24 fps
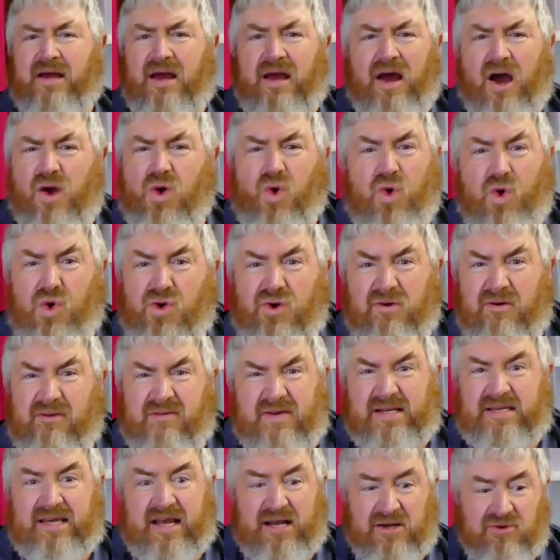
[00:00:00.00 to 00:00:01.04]
a quarter of a
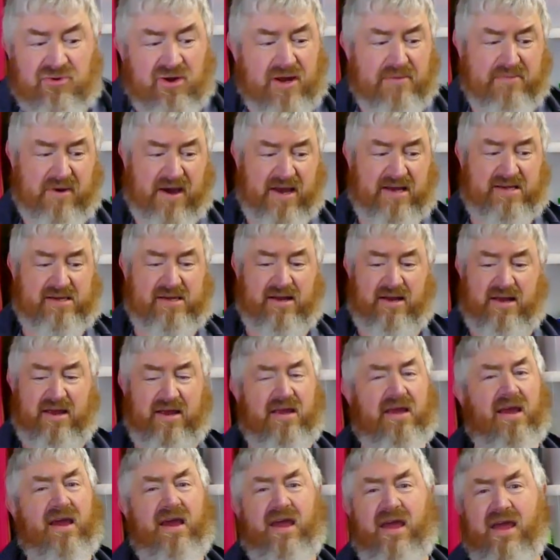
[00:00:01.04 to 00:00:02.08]
century basically,
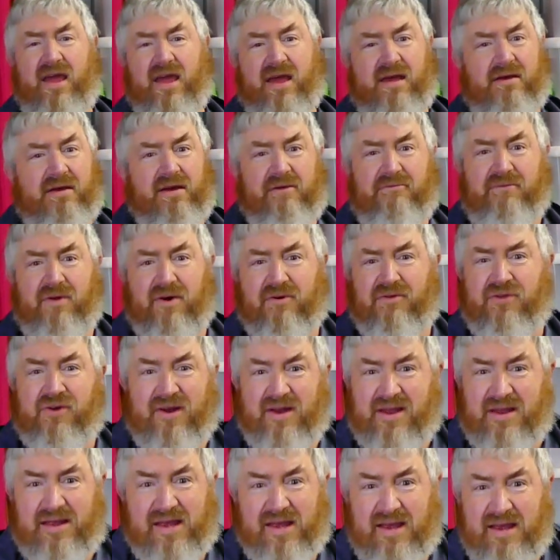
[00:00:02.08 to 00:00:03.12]
yeah, if not
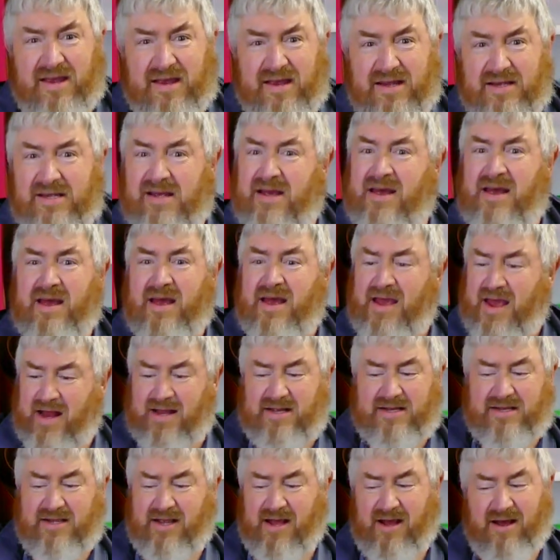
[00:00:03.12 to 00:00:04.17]
30 years.
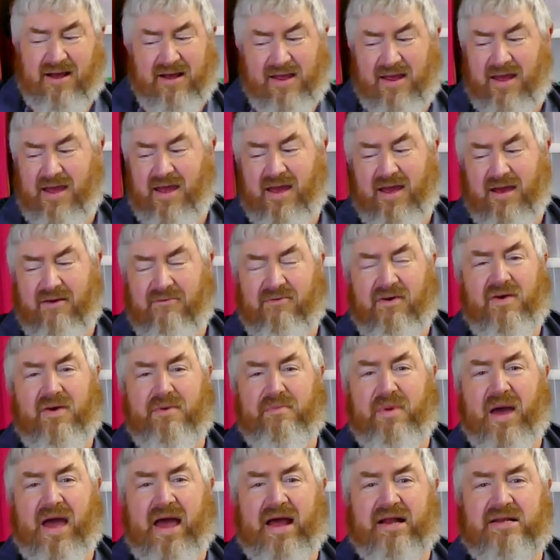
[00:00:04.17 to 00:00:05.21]
It's yeah, very
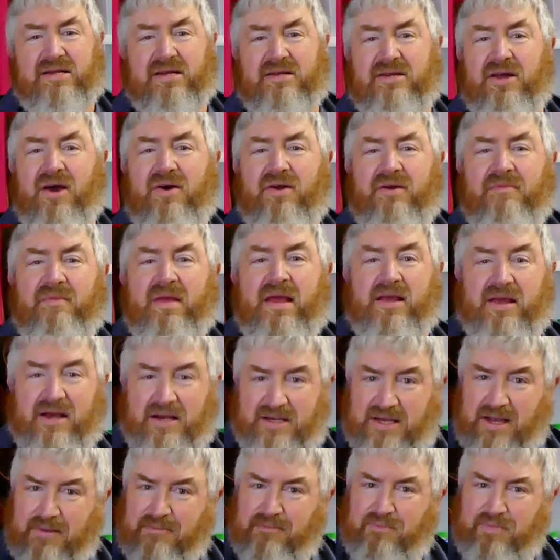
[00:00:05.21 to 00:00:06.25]
bad. So don't,
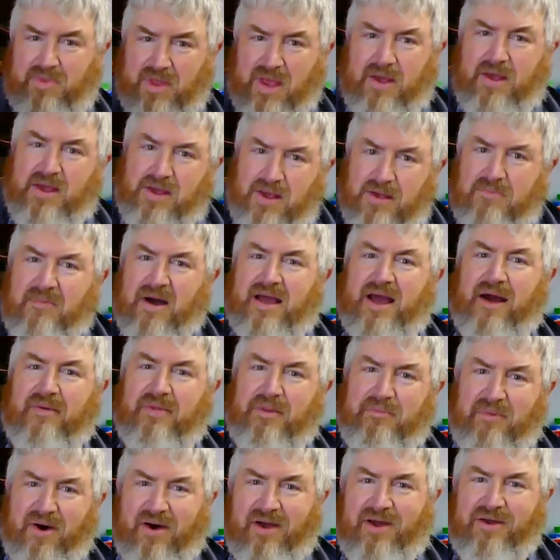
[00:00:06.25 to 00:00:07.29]
because you muck up
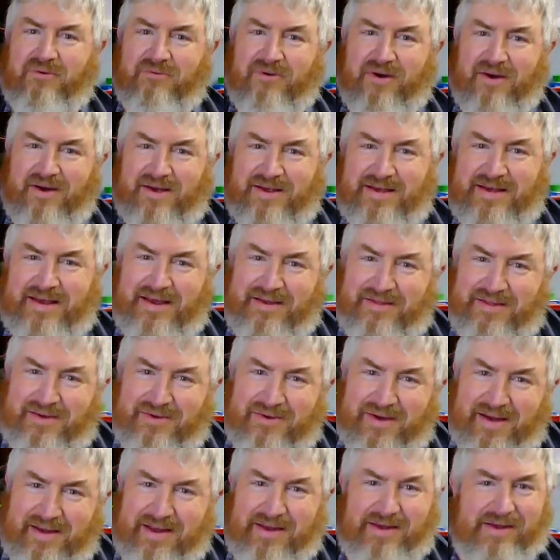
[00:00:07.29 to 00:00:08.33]
the mycorrhizae in the
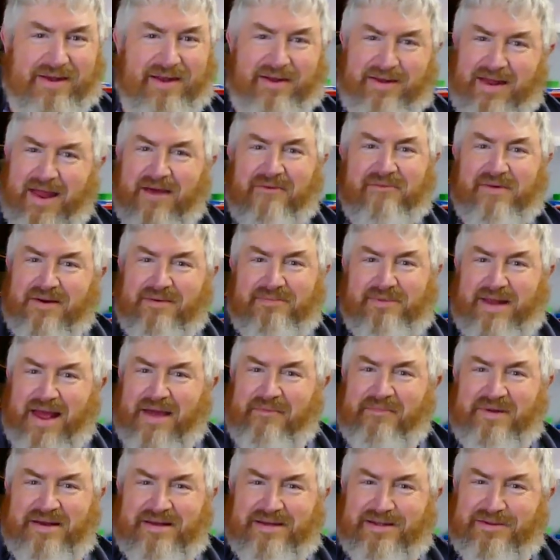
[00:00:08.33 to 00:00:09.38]
ground. You never
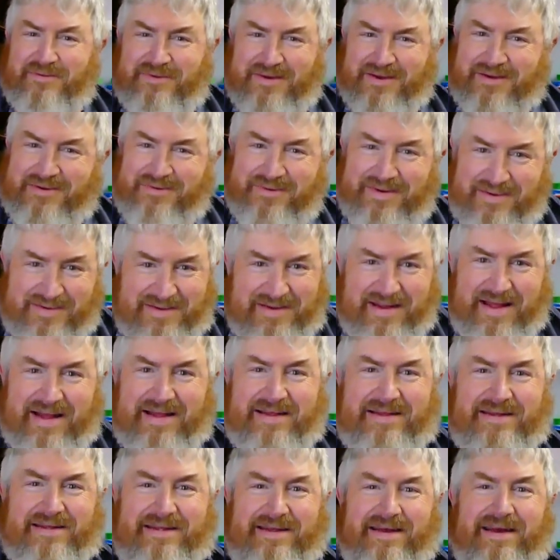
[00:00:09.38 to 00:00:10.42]
damage the
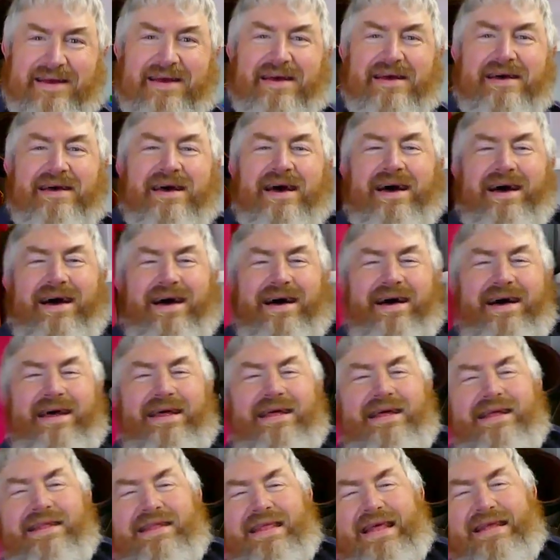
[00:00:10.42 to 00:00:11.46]
mycorrhizae.
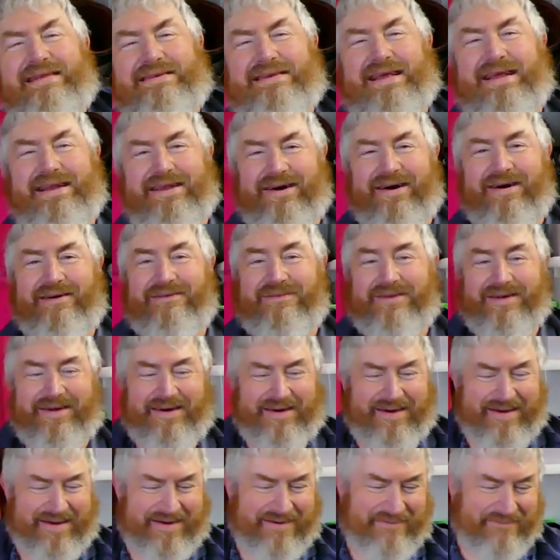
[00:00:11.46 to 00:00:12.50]
That's their
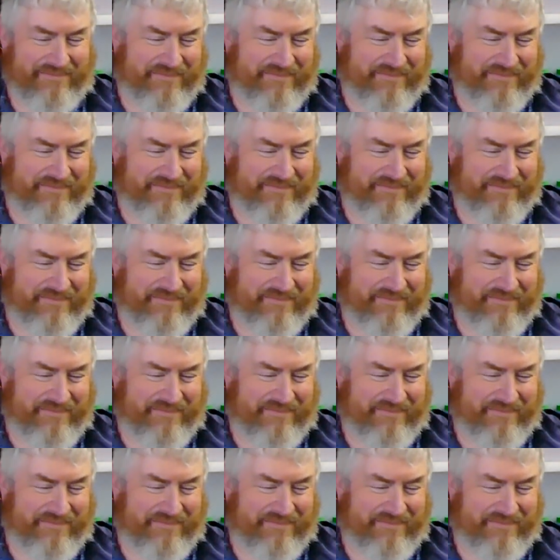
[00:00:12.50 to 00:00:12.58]
lifeline.